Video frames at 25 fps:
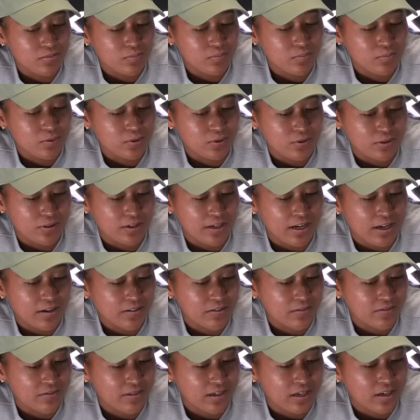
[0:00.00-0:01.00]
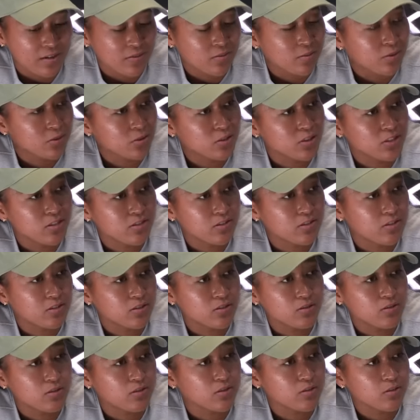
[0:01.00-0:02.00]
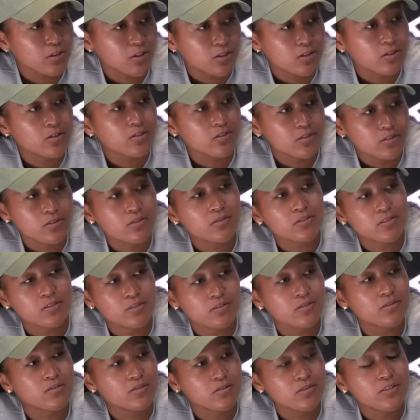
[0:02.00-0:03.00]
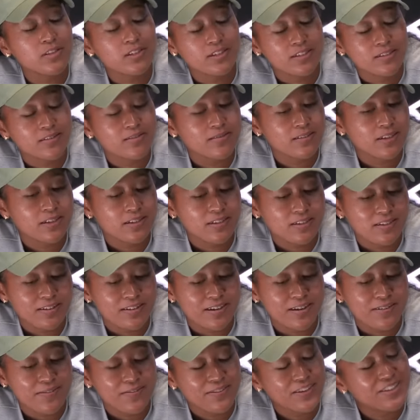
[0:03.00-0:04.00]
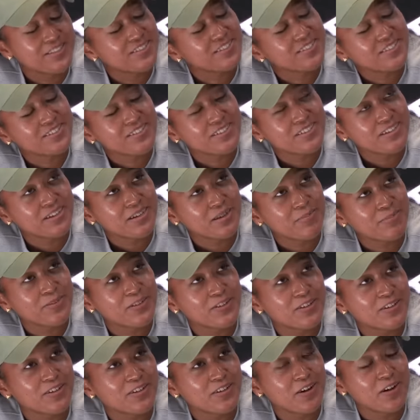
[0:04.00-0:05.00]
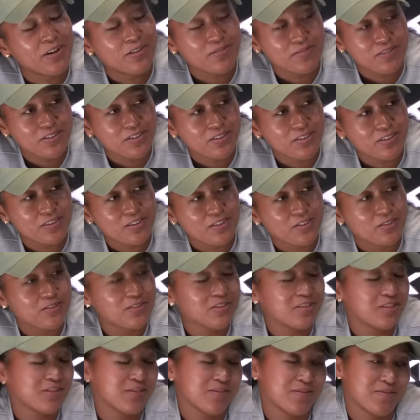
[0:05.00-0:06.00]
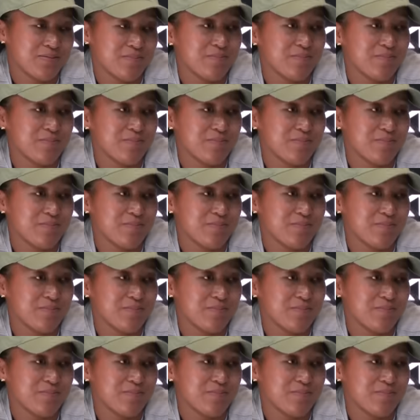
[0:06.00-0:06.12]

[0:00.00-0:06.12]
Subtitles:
put her out of that while she's still so young. So, yeah, I FaceTime her often, though, so.